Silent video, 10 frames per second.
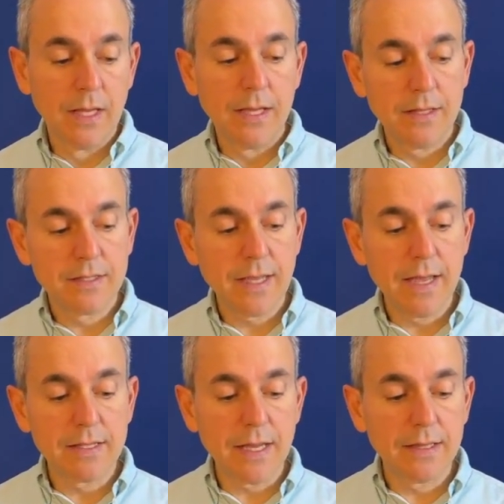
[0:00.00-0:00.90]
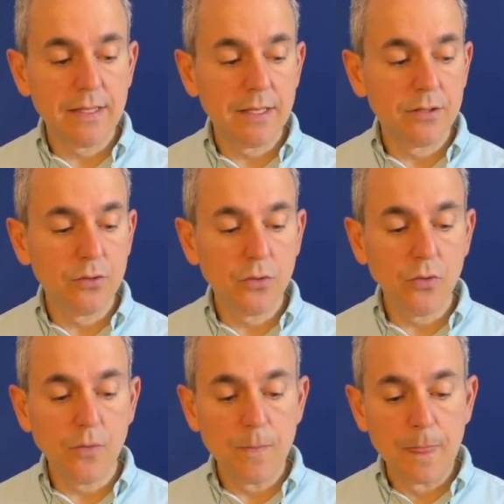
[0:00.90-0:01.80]
In this case, I didn't
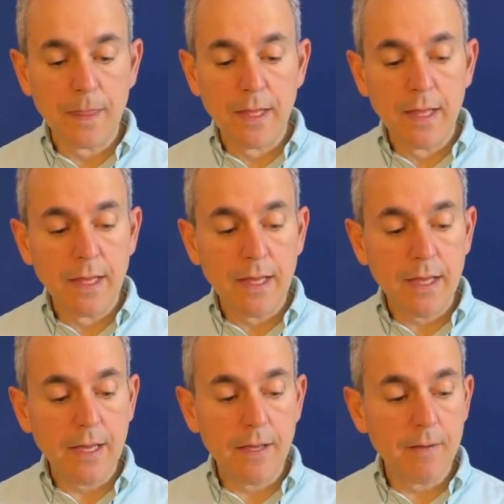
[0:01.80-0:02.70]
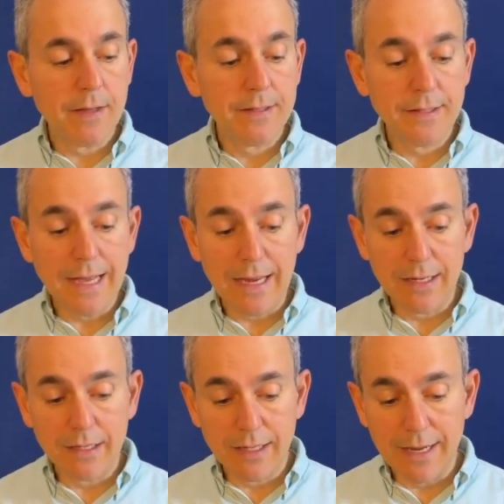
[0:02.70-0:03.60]
do, I did a
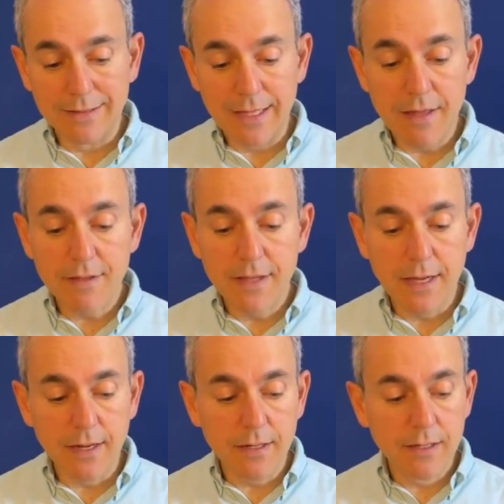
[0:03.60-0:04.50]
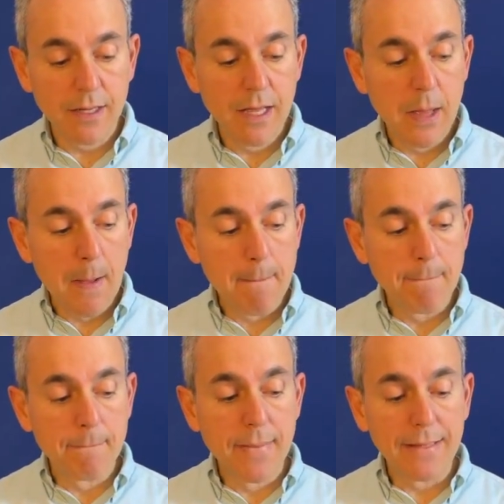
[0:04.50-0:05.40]
10th here,
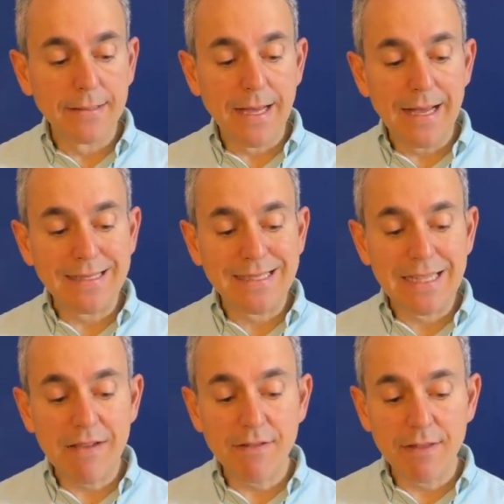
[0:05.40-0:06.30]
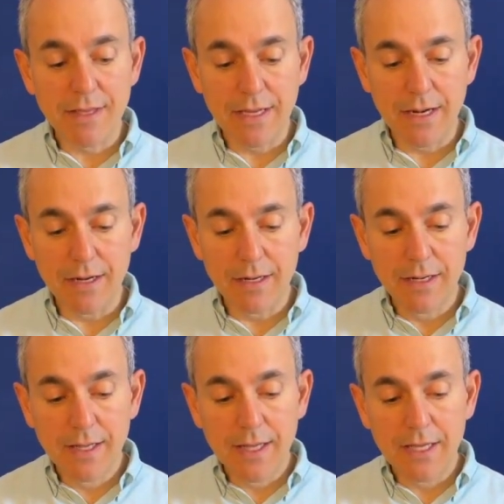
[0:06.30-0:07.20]
but a 7th here
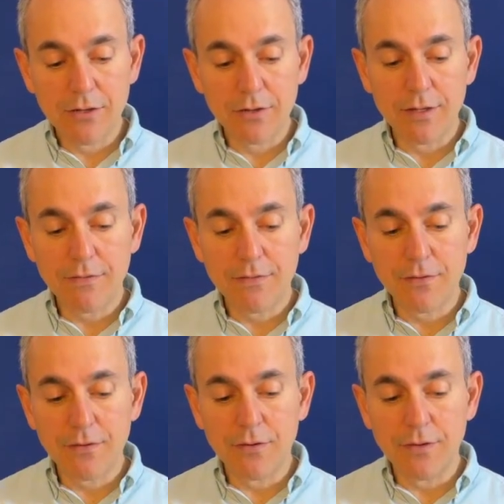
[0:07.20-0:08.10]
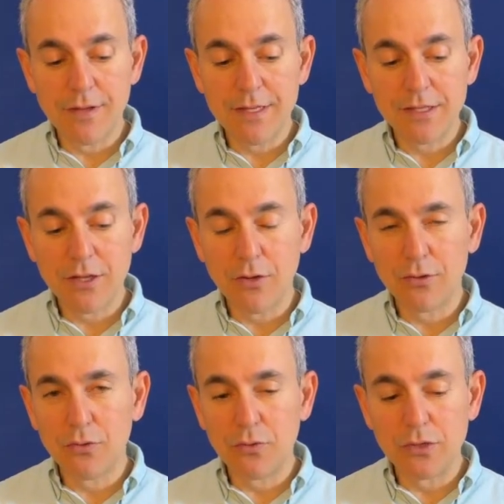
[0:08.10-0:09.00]
in order for this note
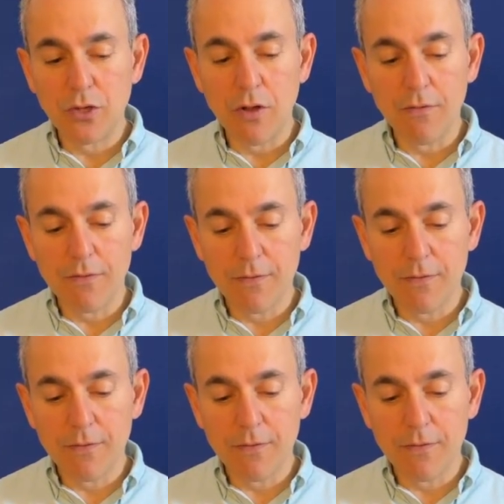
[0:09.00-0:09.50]
to resolve.